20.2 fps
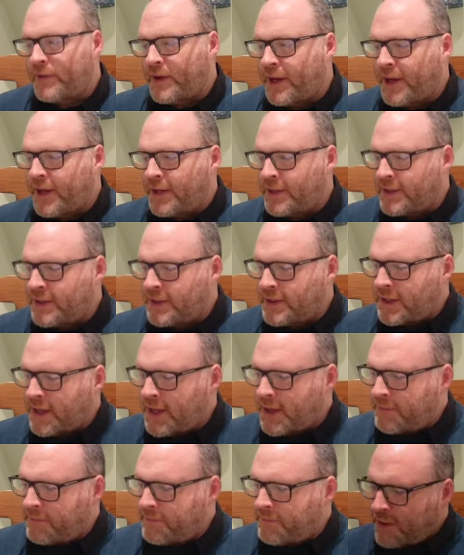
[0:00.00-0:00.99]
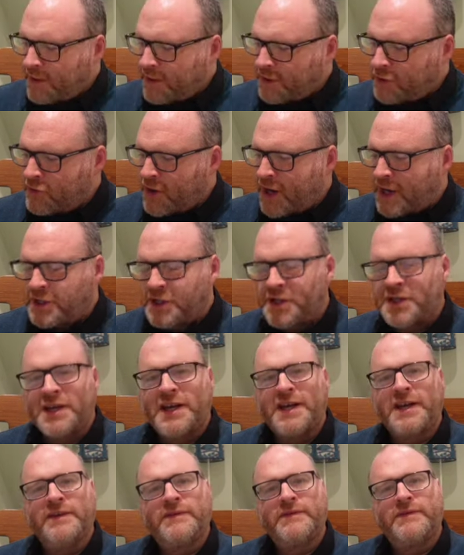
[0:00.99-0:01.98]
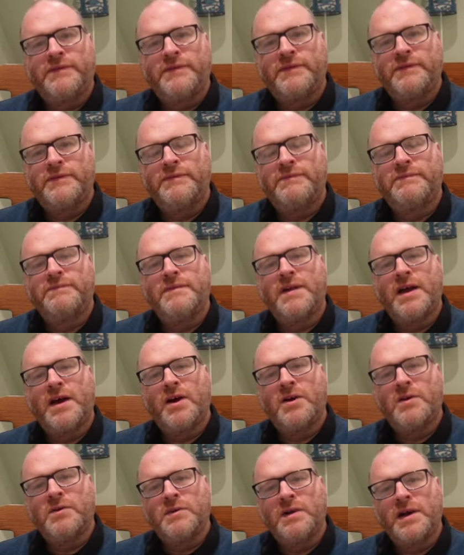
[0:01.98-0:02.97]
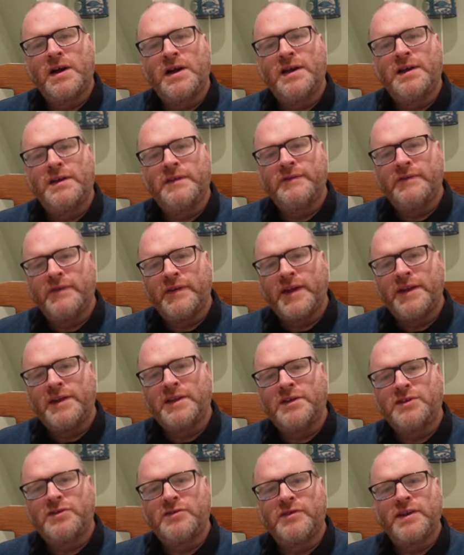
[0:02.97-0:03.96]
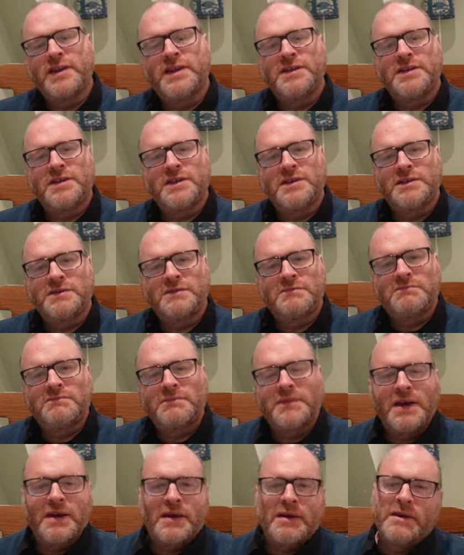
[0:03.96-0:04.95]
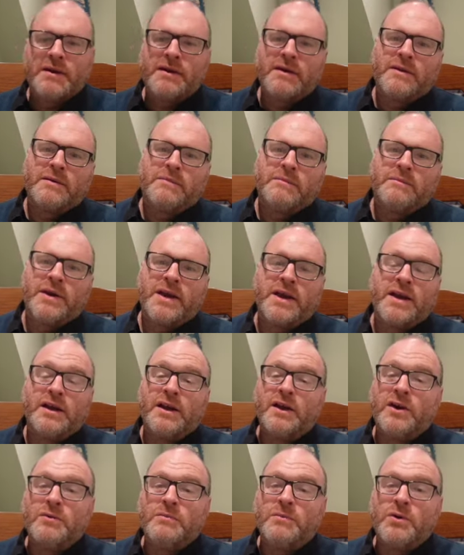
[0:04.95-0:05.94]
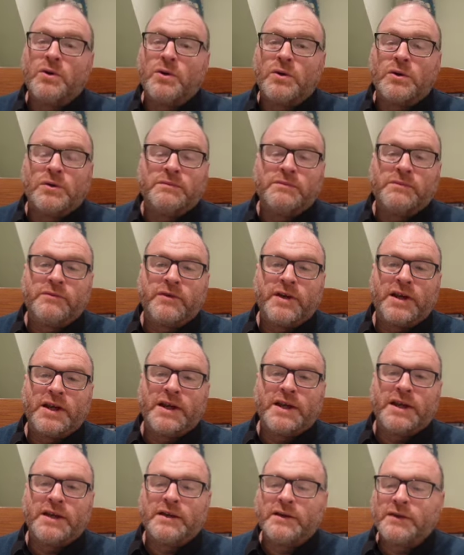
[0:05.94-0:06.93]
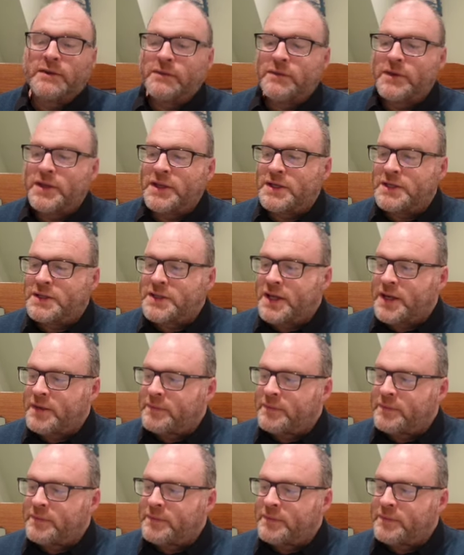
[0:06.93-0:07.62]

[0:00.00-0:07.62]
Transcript: and the tragedy of the whole kind of industries just being no more, really. All these